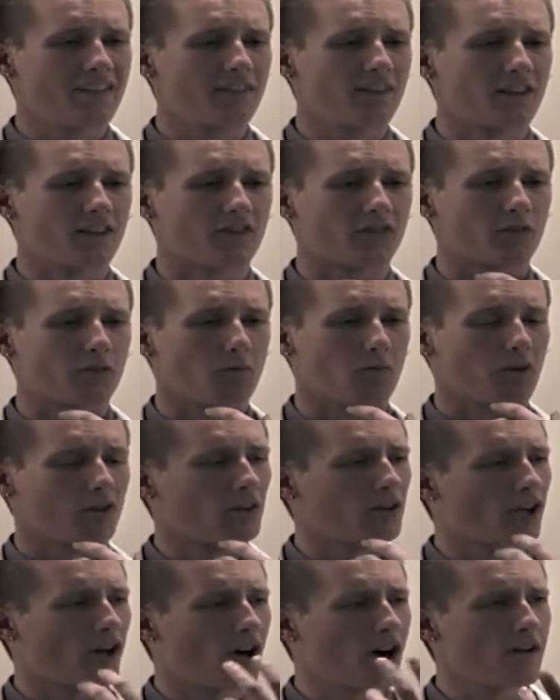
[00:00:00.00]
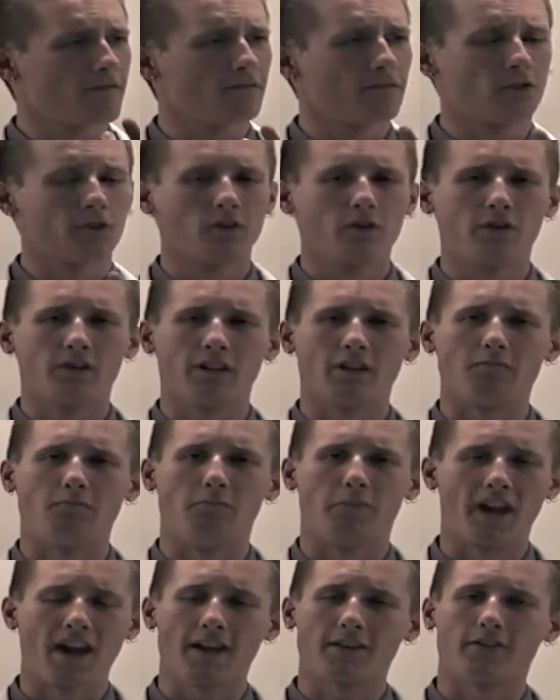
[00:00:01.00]
endless
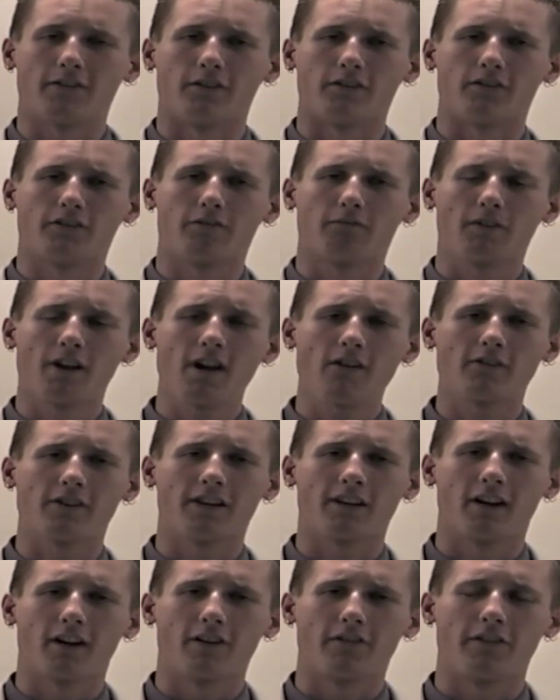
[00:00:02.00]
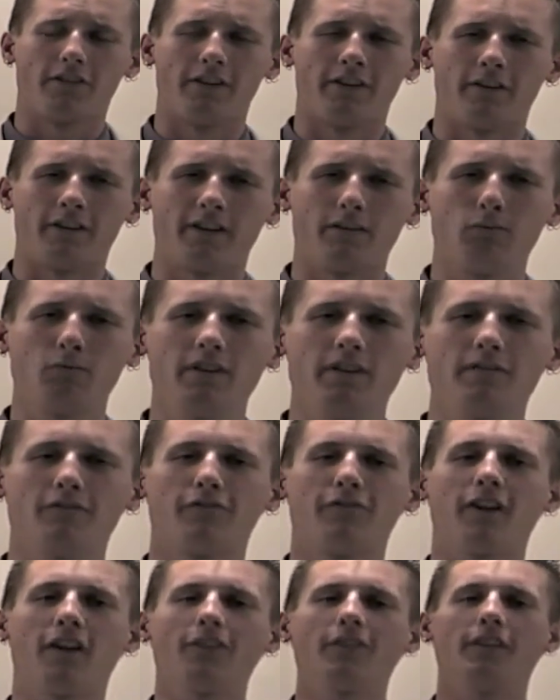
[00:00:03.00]
convoluted banter surrounding theory, we
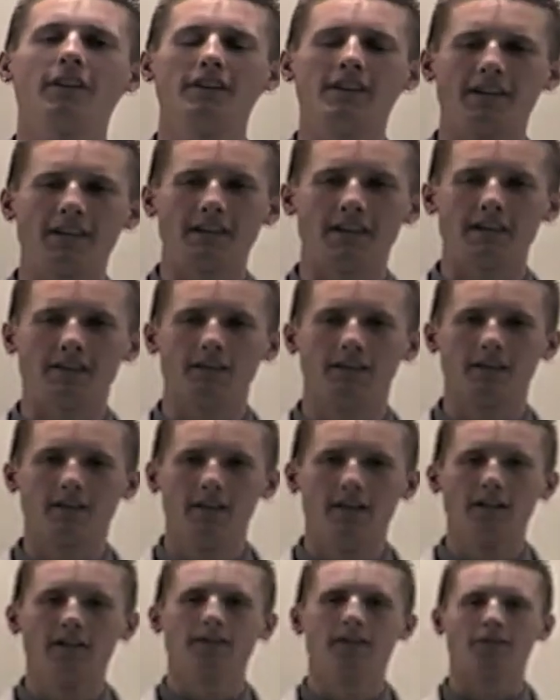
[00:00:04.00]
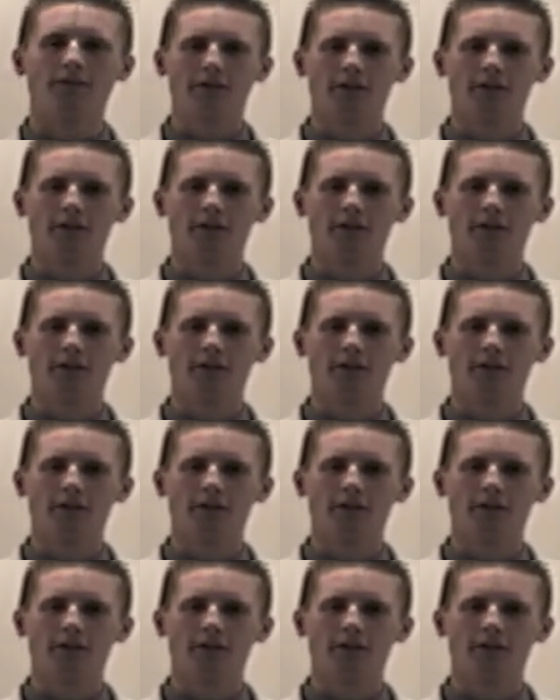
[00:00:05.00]
have felt the need to